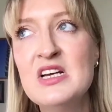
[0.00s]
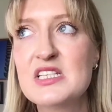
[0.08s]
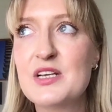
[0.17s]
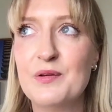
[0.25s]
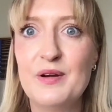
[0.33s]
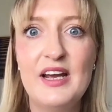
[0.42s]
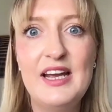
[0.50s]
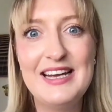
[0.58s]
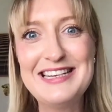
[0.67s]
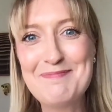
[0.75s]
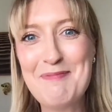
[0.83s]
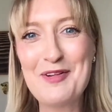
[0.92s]
So it
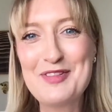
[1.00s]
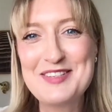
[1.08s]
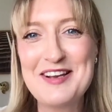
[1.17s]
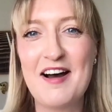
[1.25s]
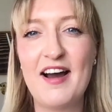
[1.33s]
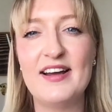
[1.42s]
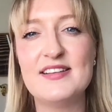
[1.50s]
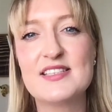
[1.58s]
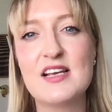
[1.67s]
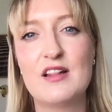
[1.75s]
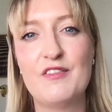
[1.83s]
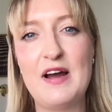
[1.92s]
is both sides
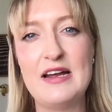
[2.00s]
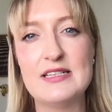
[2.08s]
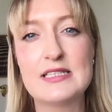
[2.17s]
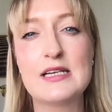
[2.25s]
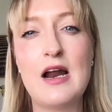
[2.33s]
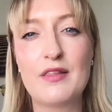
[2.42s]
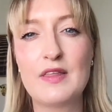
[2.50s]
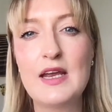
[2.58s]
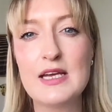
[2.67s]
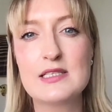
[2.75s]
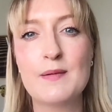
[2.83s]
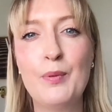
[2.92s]
of the fence, and I think
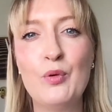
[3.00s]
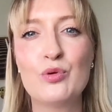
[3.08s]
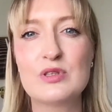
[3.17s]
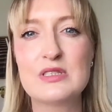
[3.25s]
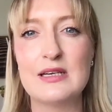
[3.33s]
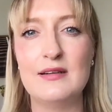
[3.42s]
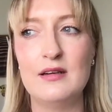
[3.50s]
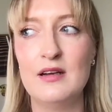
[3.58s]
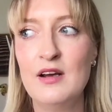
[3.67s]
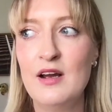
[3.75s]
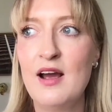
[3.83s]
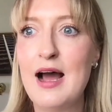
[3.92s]
it's important,
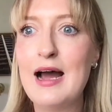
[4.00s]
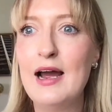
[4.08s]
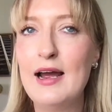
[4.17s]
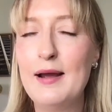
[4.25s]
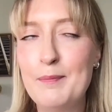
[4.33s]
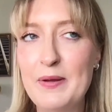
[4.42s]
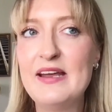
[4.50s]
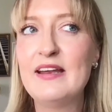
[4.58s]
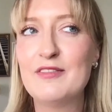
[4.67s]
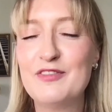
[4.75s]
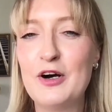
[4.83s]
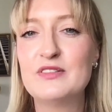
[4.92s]
being
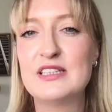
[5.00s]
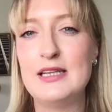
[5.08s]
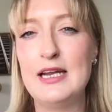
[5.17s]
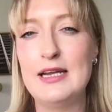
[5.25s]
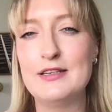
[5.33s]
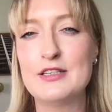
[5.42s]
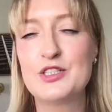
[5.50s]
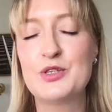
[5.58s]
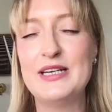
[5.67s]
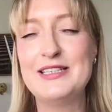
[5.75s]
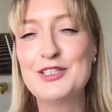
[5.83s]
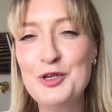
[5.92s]
involved in the
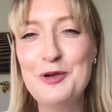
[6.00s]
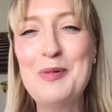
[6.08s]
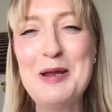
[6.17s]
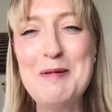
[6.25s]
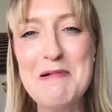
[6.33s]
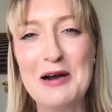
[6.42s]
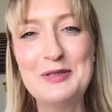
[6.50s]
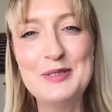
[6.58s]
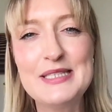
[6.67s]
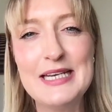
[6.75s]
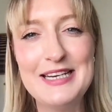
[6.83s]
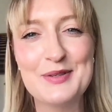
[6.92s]
industry, to be
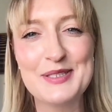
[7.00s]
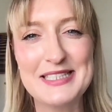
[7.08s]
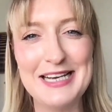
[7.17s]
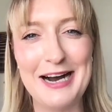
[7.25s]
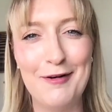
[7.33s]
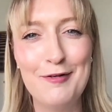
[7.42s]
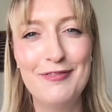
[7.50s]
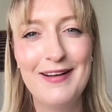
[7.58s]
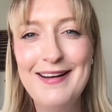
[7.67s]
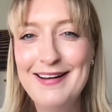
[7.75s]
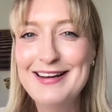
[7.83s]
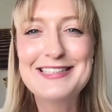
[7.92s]
posting yourself,
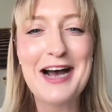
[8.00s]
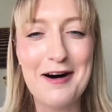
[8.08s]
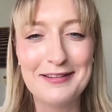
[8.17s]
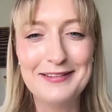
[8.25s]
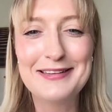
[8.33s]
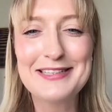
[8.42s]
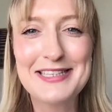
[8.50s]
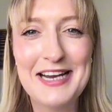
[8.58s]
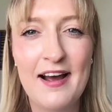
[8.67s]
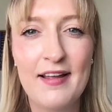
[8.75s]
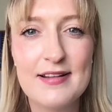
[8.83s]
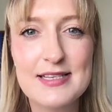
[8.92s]
to
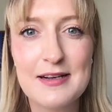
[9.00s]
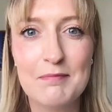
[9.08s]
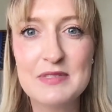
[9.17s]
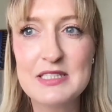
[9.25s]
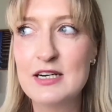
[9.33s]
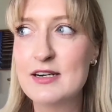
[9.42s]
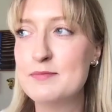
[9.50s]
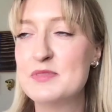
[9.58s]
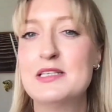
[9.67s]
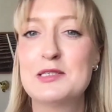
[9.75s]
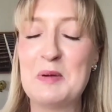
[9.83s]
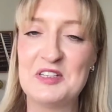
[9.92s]
understand that sometimes,
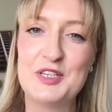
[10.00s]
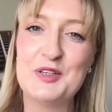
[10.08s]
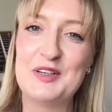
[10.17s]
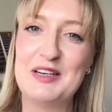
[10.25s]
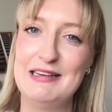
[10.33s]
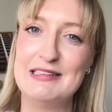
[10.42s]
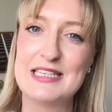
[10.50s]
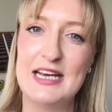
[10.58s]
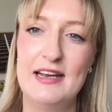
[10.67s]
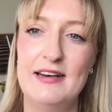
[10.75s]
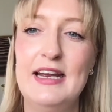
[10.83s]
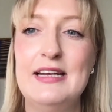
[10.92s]
especially on
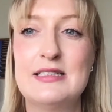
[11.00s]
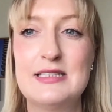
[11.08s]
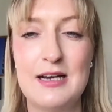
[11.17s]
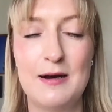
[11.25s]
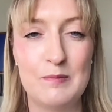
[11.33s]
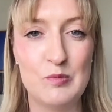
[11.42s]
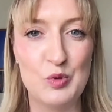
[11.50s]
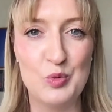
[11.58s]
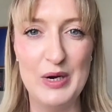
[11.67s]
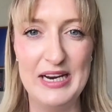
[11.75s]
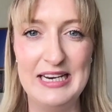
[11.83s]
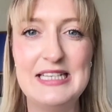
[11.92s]
LinkedIn, it's
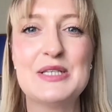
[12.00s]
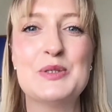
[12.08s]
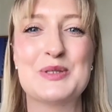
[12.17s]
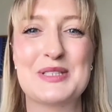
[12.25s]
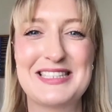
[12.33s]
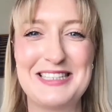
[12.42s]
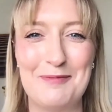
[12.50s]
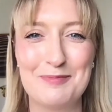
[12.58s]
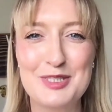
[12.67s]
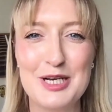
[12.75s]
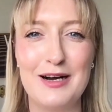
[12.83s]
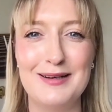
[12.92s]
tumbleweed, or
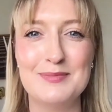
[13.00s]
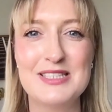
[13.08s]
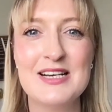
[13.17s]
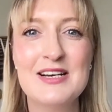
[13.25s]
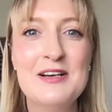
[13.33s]
sometimes